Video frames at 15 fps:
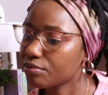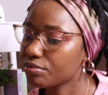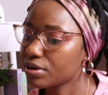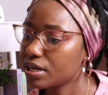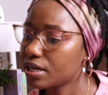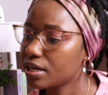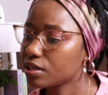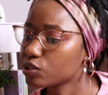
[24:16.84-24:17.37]

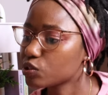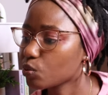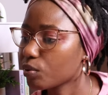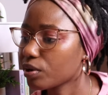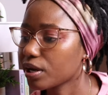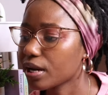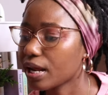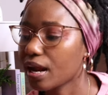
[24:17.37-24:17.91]
really
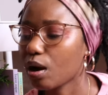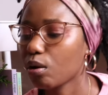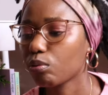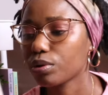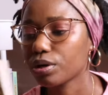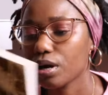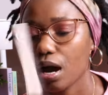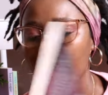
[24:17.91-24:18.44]
enjoyed it, and
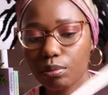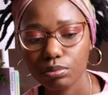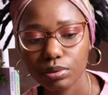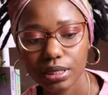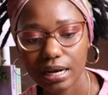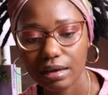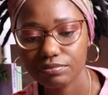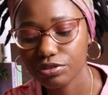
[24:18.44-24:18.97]
I
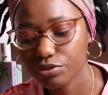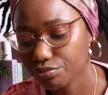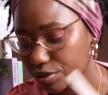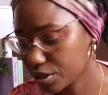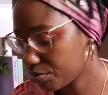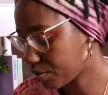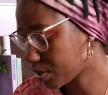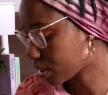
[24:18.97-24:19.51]
would love to
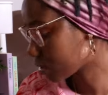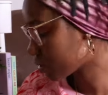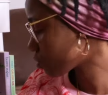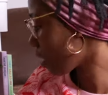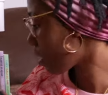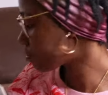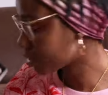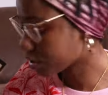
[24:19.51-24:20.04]
reread it, so
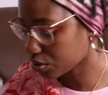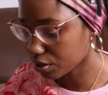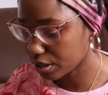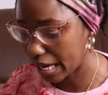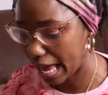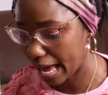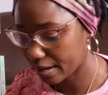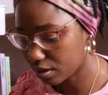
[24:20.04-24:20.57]
I'm just
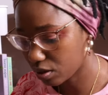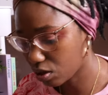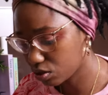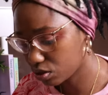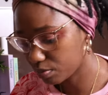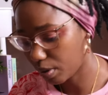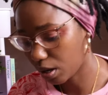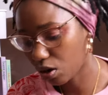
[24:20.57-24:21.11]
gonna add it
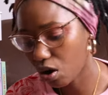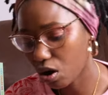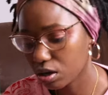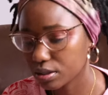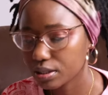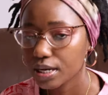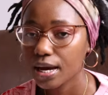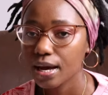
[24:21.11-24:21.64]
onto my cart.
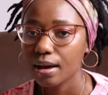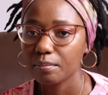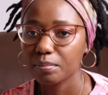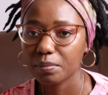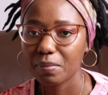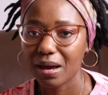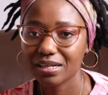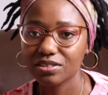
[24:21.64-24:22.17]

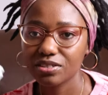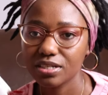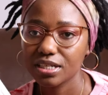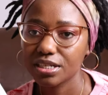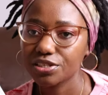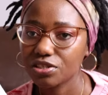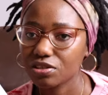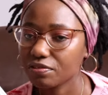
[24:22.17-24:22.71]
But back to
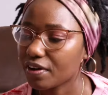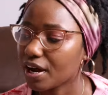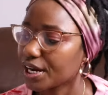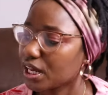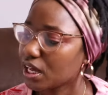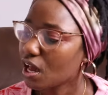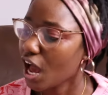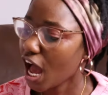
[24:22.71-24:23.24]
Nikki
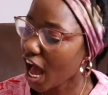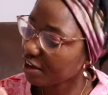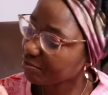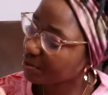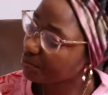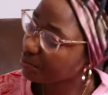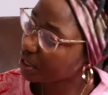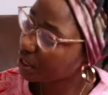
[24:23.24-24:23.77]
Giovanni, I've
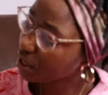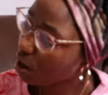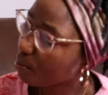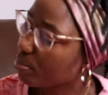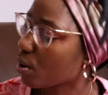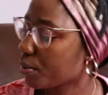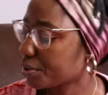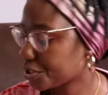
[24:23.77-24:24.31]
been reading her
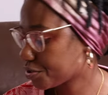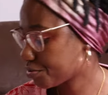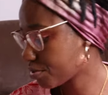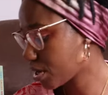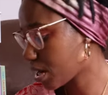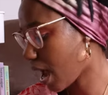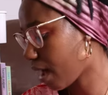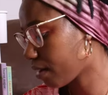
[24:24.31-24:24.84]

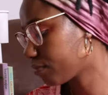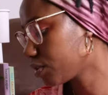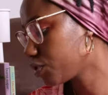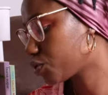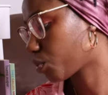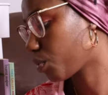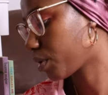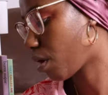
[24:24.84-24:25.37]
poetry. I've
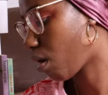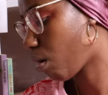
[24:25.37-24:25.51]
enjoyed